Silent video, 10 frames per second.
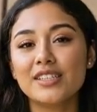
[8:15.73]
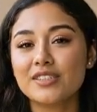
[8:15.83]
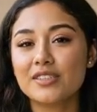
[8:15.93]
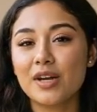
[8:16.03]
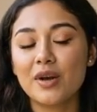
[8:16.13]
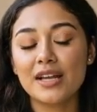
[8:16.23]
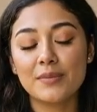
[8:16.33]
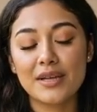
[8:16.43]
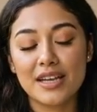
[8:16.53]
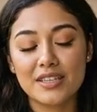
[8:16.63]
No
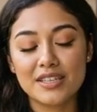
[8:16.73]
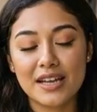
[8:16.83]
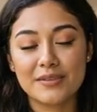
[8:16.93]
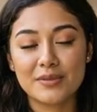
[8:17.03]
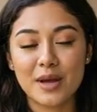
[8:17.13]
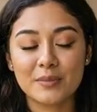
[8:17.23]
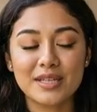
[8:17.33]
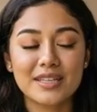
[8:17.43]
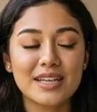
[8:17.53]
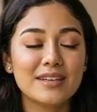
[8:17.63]
explanation given
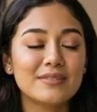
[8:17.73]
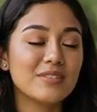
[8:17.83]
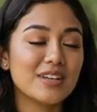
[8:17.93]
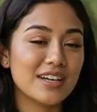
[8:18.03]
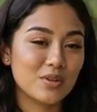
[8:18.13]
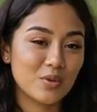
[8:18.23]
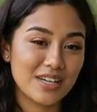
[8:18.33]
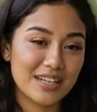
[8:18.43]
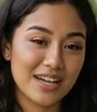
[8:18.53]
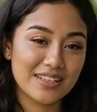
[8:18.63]
publicly. In
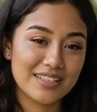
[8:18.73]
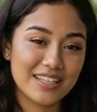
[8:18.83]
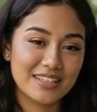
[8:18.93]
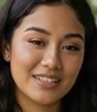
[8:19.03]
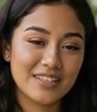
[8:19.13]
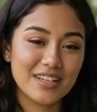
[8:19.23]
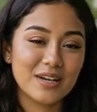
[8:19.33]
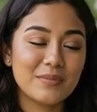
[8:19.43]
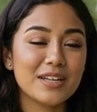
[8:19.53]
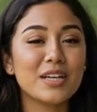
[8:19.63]
2019,
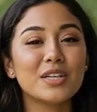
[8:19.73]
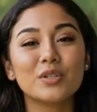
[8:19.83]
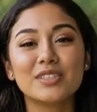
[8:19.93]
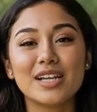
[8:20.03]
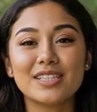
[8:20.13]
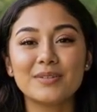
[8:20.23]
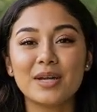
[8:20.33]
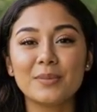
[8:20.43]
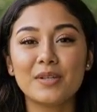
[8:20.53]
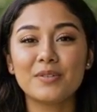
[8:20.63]
a materials science
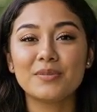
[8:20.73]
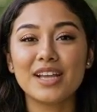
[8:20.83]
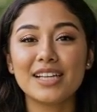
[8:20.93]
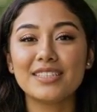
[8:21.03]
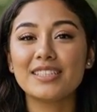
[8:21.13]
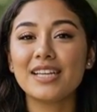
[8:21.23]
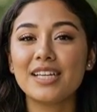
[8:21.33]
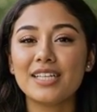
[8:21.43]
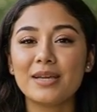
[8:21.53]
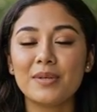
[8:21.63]
paper from Texas
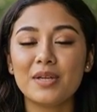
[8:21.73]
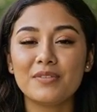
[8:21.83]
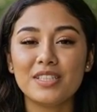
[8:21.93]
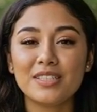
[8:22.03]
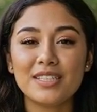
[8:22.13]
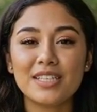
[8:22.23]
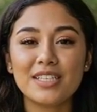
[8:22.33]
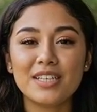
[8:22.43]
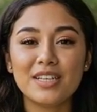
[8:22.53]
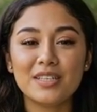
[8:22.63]
A&M University
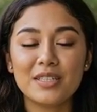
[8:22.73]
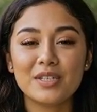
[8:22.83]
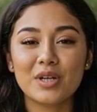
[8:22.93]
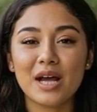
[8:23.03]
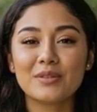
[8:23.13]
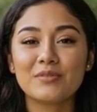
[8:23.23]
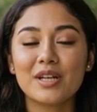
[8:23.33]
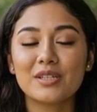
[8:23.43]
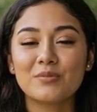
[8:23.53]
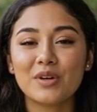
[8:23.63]
described
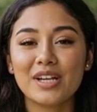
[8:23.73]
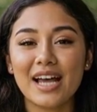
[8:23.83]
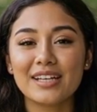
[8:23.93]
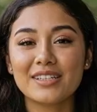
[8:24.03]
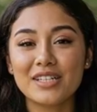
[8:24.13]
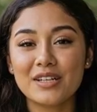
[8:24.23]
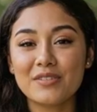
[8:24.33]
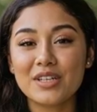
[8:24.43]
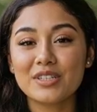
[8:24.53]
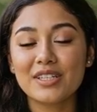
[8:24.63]
phosphoric acid
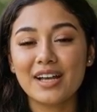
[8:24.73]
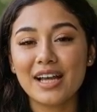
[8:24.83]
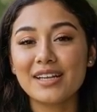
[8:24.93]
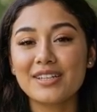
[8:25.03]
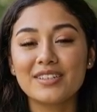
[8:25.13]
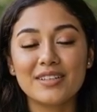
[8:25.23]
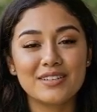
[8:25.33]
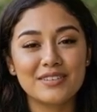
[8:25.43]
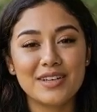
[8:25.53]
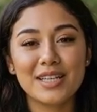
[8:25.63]
conversion as,
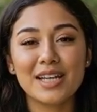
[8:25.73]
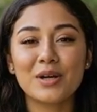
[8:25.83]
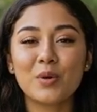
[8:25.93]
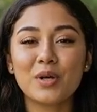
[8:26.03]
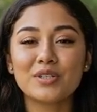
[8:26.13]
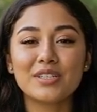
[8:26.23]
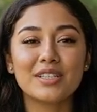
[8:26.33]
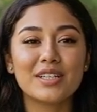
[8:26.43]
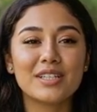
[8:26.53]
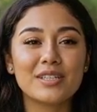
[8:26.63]
and I quote,
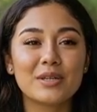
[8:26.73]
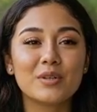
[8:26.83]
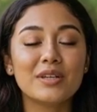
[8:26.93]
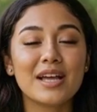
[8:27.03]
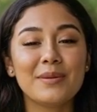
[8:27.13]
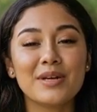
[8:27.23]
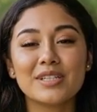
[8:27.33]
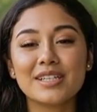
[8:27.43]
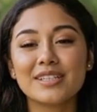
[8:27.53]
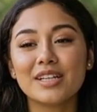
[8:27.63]
the most
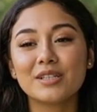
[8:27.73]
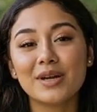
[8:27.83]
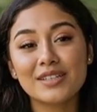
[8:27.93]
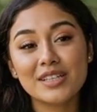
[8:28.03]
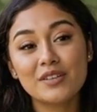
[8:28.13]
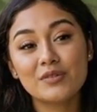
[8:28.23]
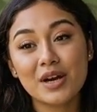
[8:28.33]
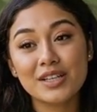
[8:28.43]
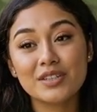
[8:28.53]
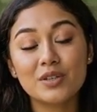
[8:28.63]
chemically sound method of
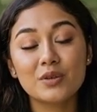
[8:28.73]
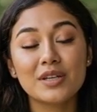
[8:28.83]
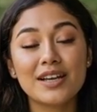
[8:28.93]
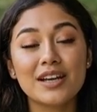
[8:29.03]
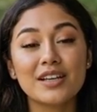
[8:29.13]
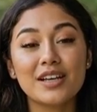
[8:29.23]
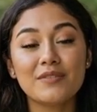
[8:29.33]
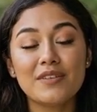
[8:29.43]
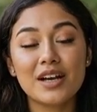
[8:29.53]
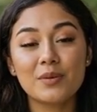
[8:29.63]
rust neutralization
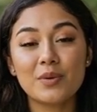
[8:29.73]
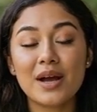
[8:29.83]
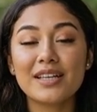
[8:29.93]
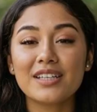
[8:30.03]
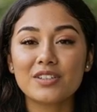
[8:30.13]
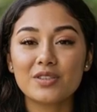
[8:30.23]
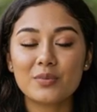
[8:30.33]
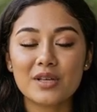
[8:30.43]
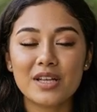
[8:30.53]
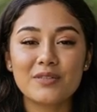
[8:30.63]
available at the
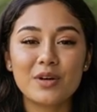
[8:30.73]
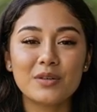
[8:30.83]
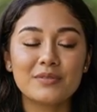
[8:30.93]
consumer level.